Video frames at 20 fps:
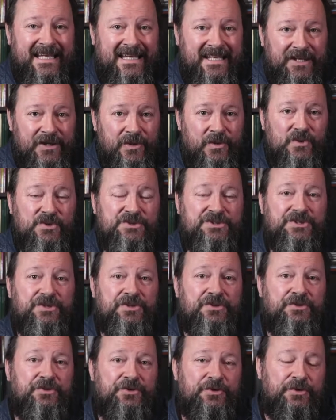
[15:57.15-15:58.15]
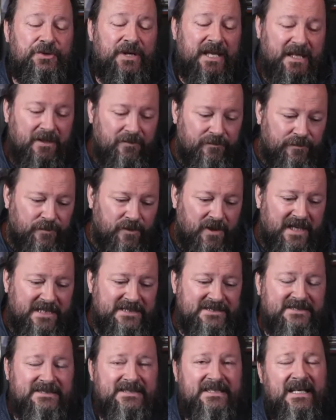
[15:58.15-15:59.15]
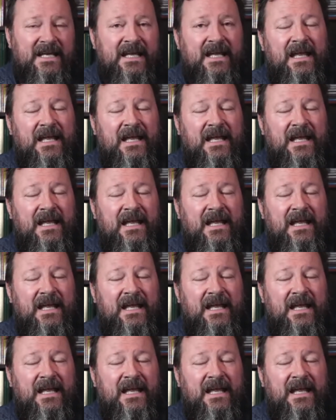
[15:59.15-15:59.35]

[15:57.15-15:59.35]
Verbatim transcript: used to influence